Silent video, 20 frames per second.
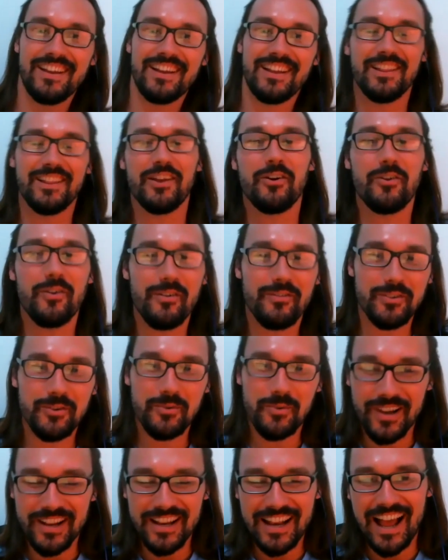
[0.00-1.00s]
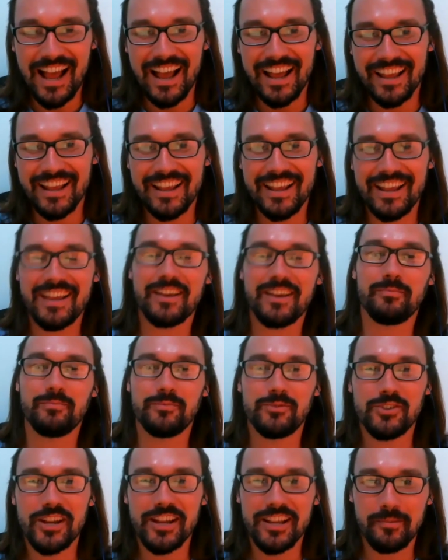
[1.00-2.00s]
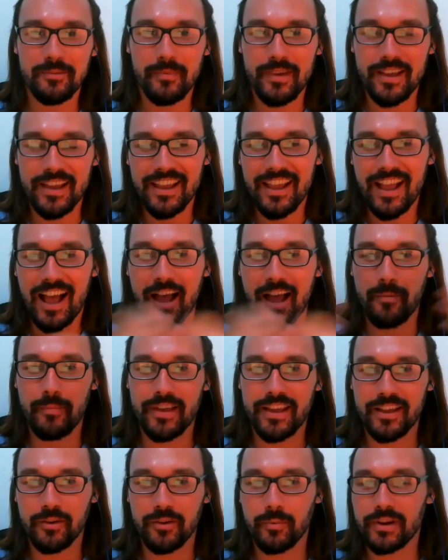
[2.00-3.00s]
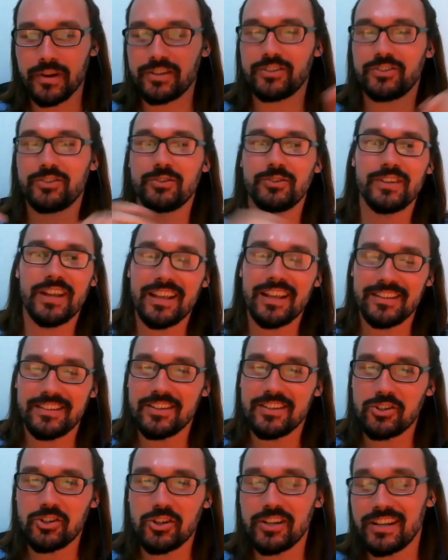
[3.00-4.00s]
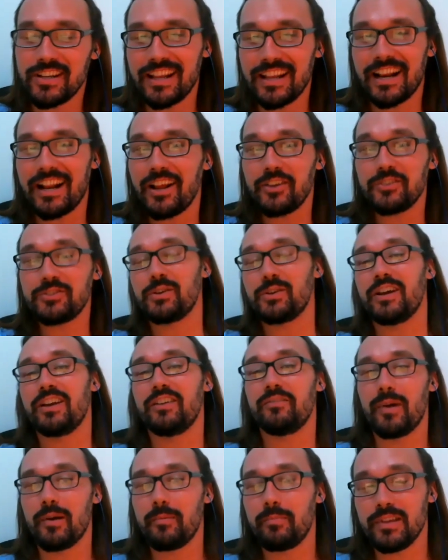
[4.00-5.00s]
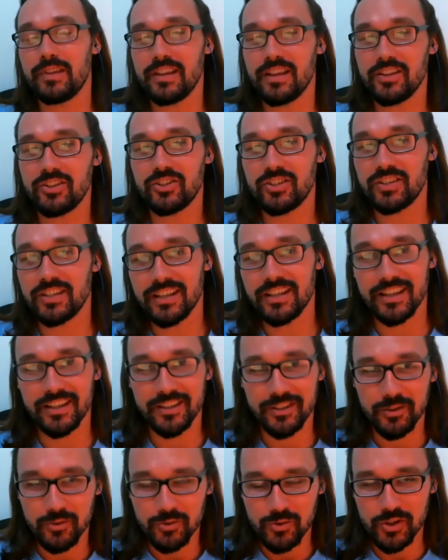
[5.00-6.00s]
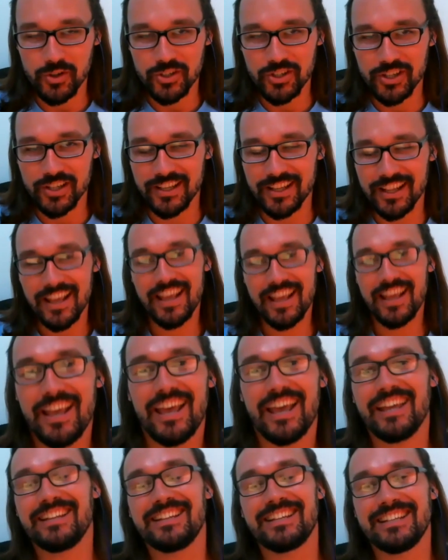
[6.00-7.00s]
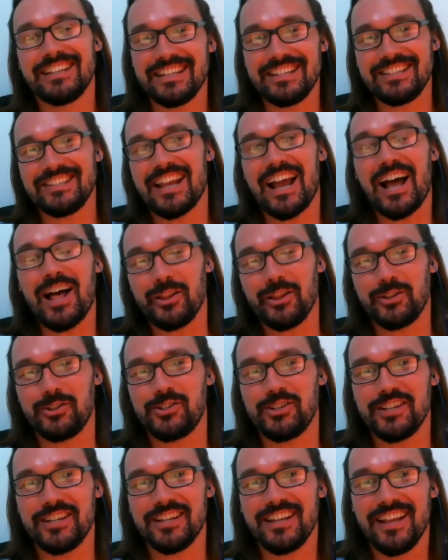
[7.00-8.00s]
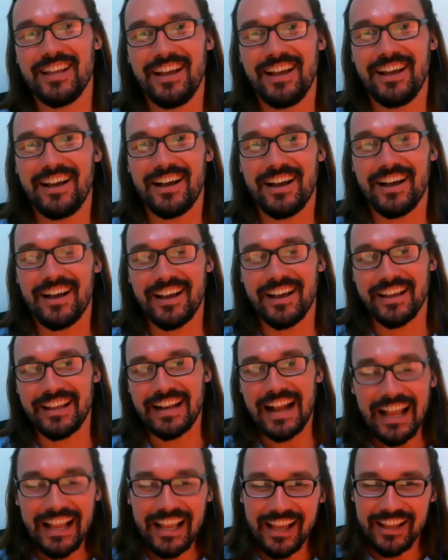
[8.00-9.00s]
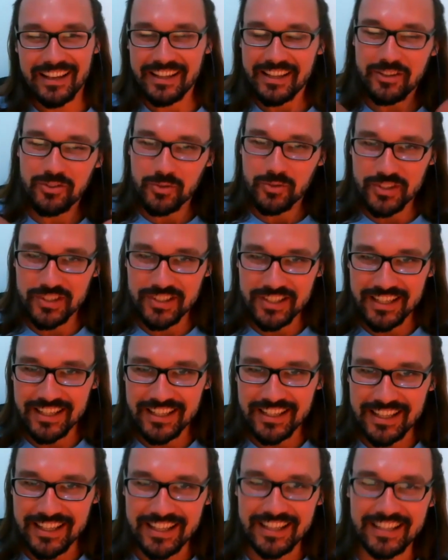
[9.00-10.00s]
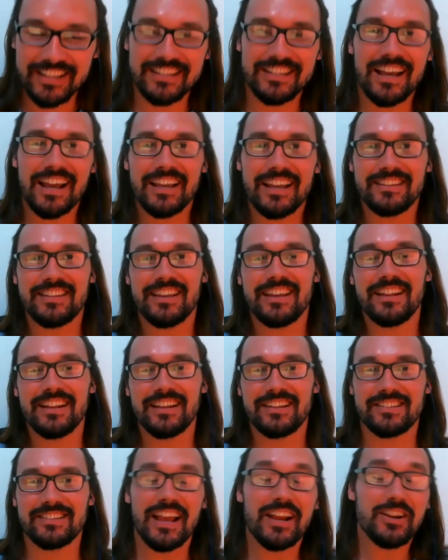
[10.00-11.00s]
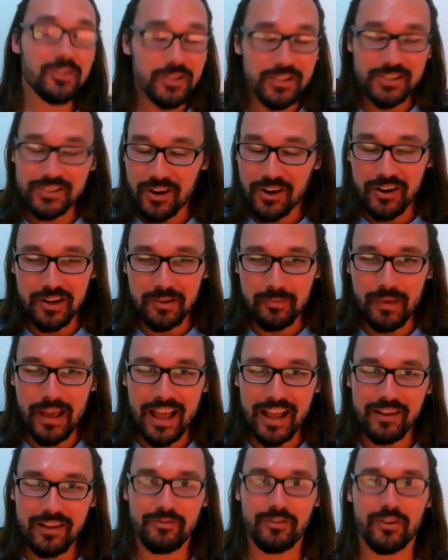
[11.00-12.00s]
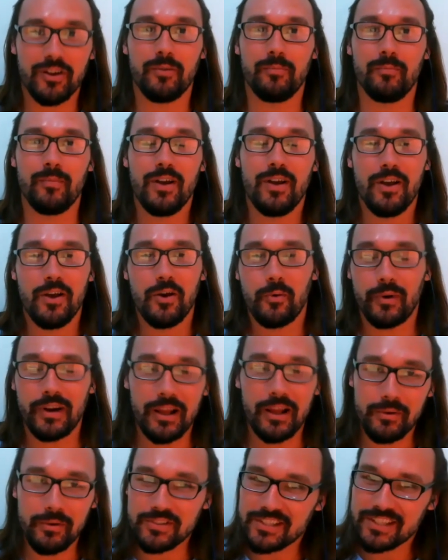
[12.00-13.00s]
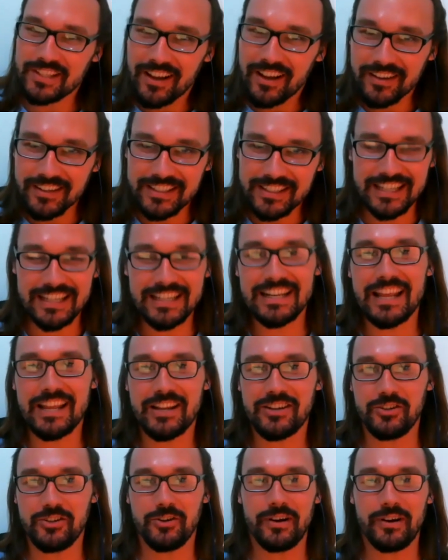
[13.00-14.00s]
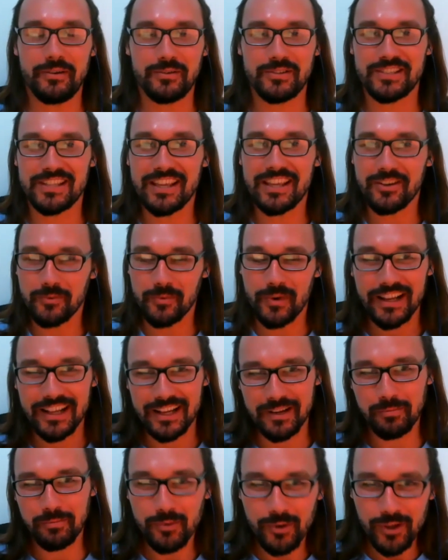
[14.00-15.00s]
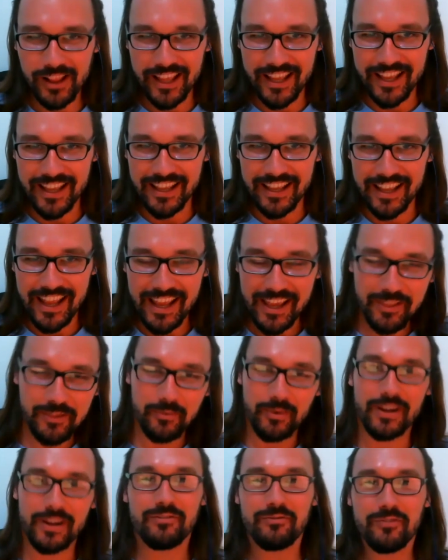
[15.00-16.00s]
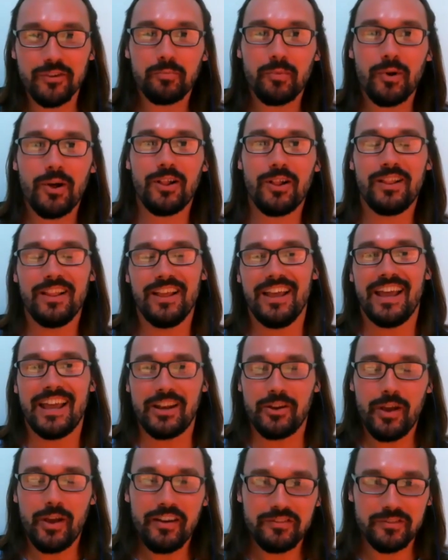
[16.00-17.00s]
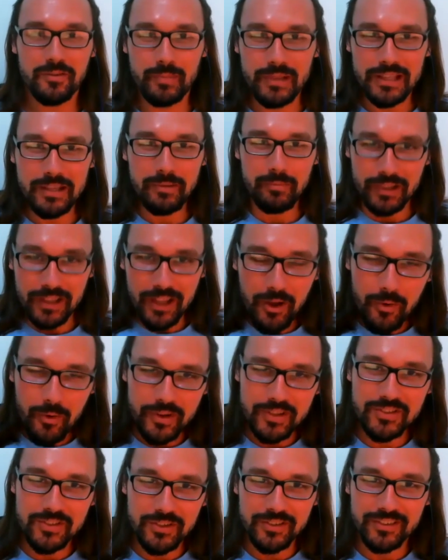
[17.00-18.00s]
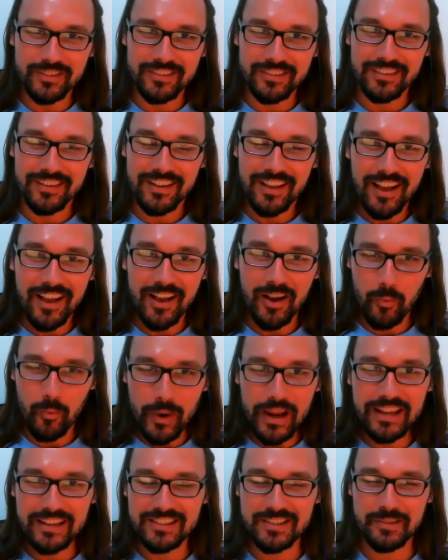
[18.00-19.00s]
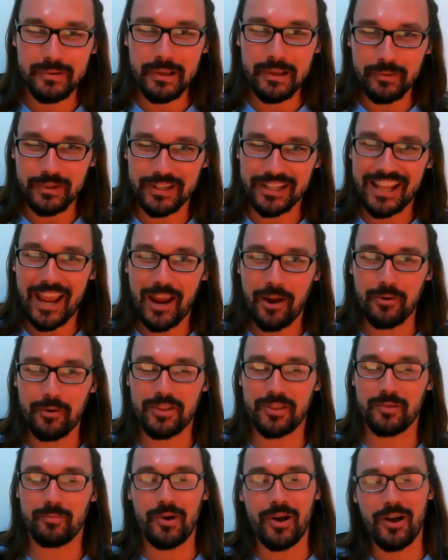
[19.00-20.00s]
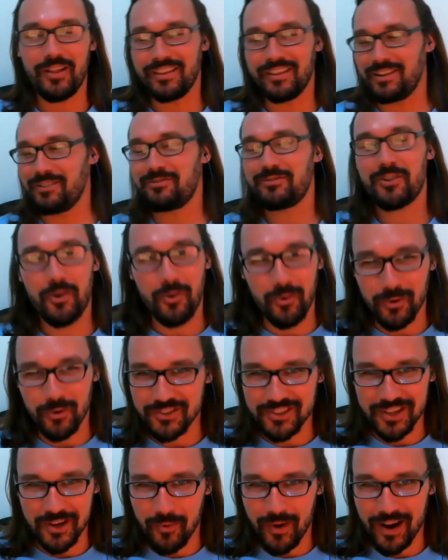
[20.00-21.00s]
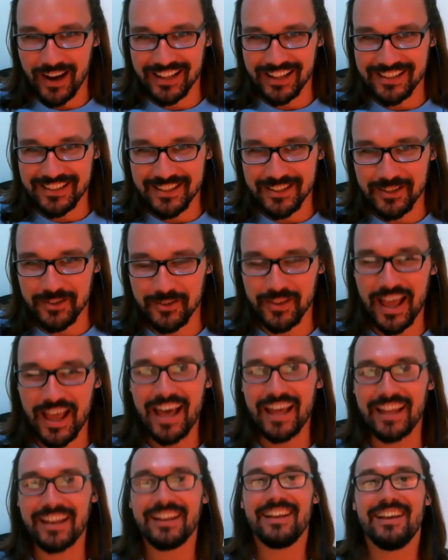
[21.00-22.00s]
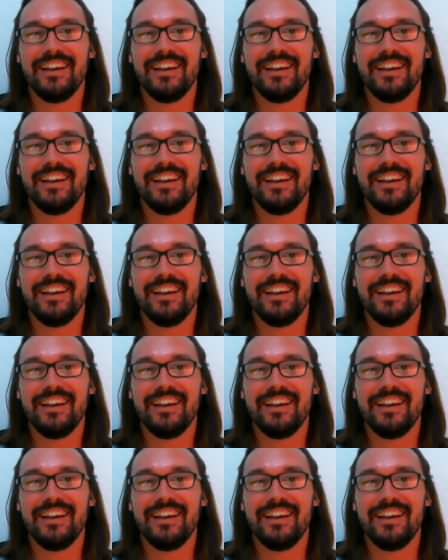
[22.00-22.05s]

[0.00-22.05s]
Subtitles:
Hello everyone, I am Jake Mey. I'm a registered dietitian and I also have my PhD in nutrition and kinesiology. And I got interested in dietetics actually starting back from when I was a young teenager. I was getting ready to play eighth grade football, and you have to be below a certain weight to be able to carry the ball. And of course, I wanted to do that.